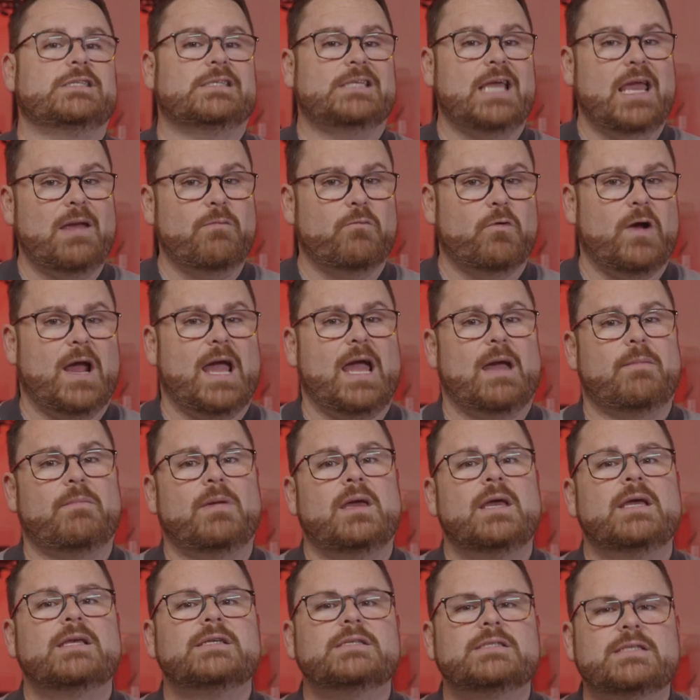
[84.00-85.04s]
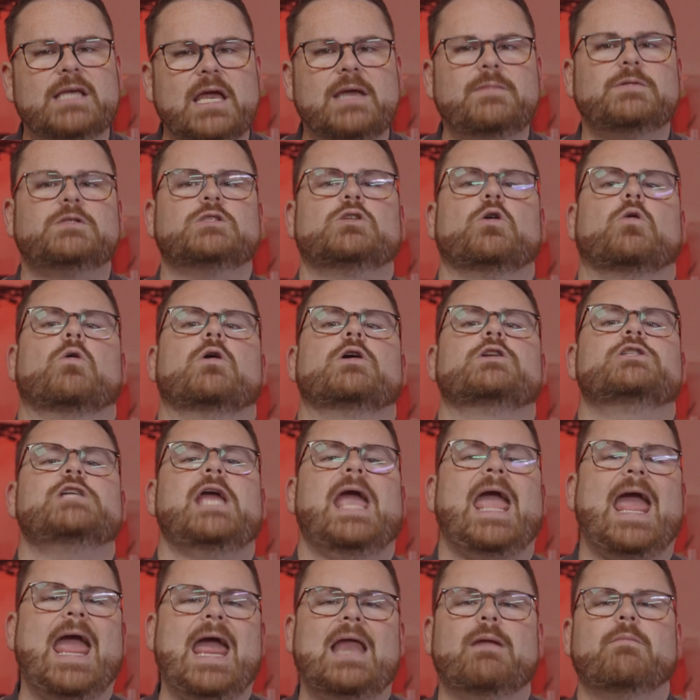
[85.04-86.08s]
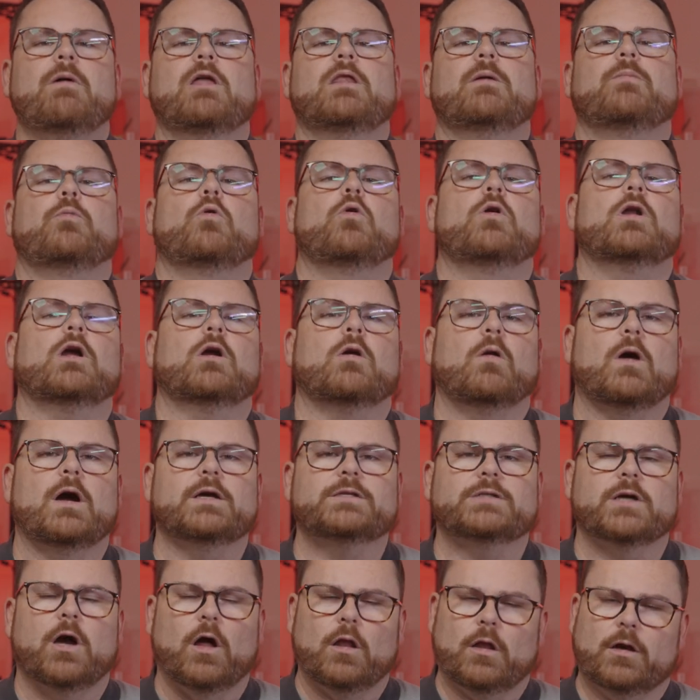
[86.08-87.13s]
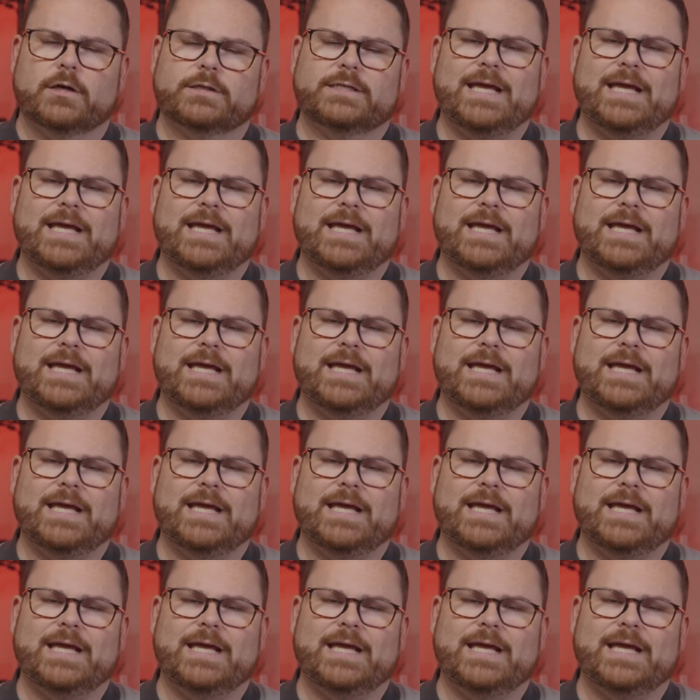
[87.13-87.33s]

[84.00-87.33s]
same RAM, same storage, and motherboard across all our